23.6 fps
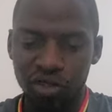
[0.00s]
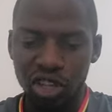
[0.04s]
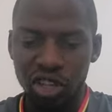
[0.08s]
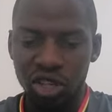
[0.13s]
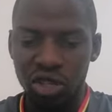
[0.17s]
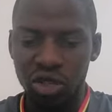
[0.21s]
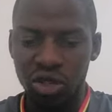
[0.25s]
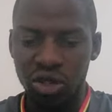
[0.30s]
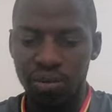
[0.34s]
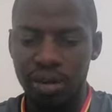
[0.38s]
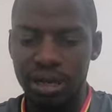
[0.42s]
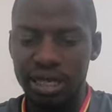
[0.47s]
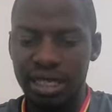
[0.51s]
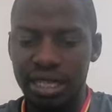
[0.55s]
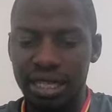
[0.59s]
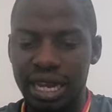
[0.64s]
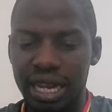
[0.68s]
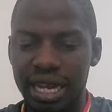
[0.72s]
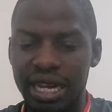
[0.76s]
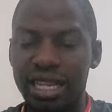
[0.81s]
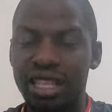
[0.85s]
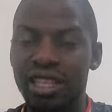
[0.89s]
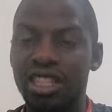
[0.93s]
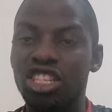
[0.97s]
So
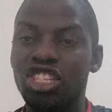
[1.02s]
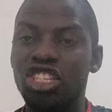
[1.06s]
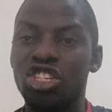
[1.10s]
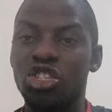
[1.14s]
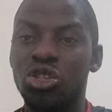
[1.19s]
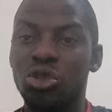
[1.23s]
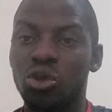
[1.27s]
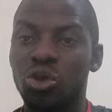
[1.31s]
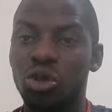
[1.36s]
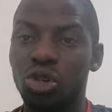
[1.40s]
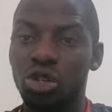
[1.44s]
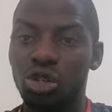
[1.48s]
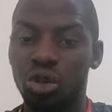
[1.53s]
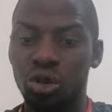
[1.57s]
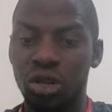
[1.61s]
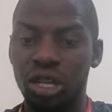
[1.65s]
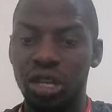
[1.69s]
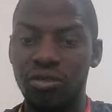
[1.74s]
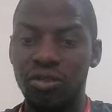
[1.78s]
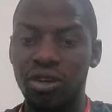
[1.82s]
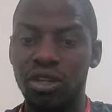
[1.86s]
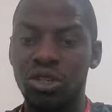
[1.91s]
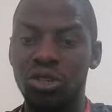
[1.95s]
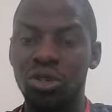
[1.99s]
basically, this is crucial.
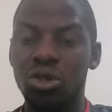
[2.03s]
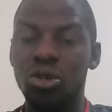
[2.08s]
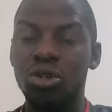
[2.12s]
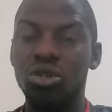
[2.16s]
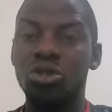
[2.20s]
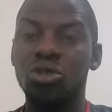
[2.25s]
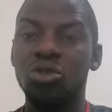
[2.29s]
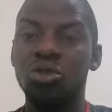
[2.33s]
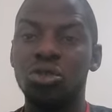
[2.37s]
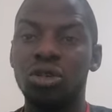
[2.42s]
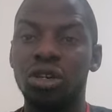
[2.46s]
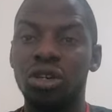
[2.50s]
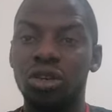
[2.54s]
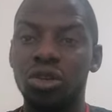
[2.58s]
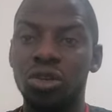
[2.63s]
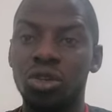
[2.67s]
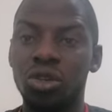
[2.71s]
If I told you,